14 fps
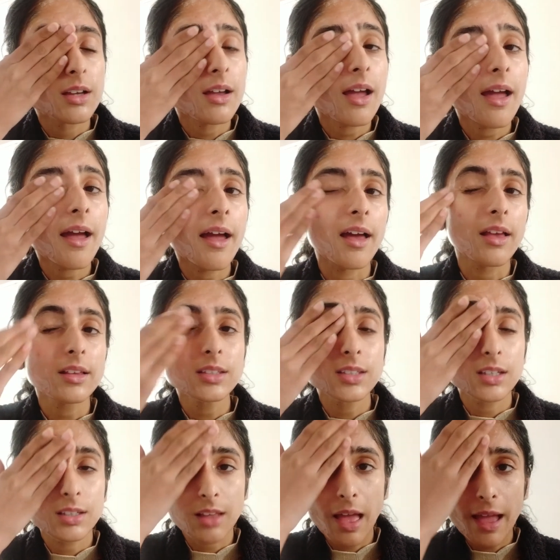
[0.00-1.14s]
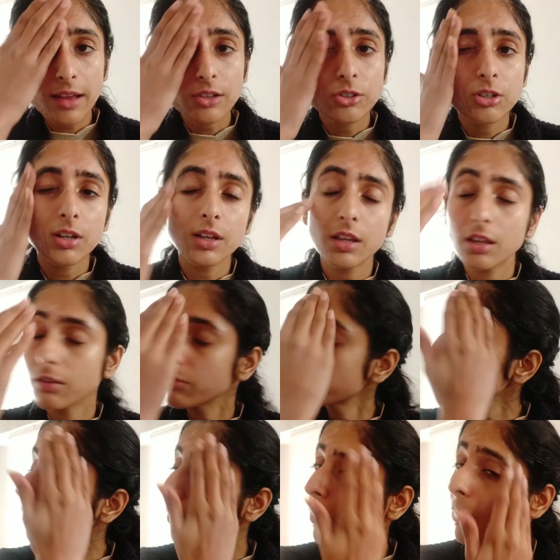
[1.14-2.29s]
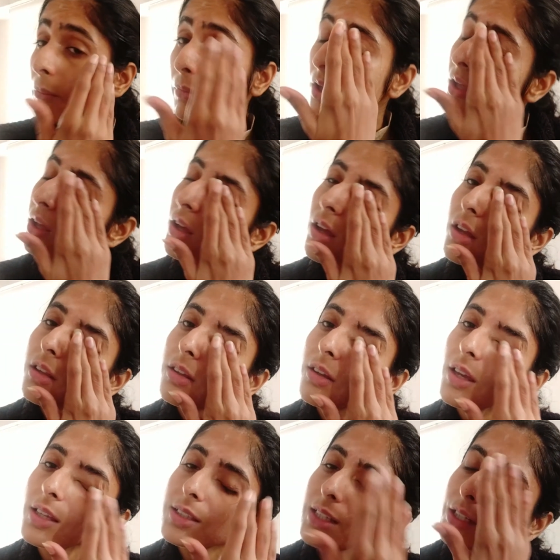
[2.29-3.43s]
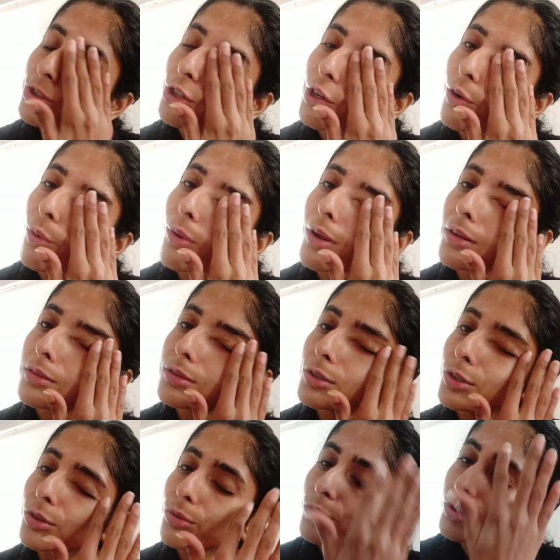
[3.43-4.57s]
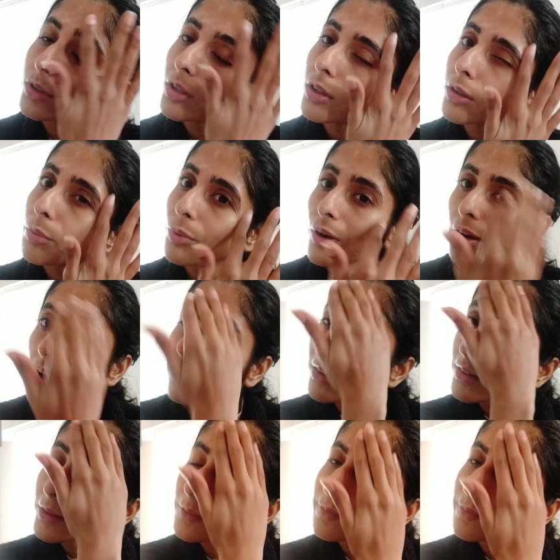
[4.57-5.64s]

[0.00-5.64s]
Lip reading: has is actually from the essential oils used in the product.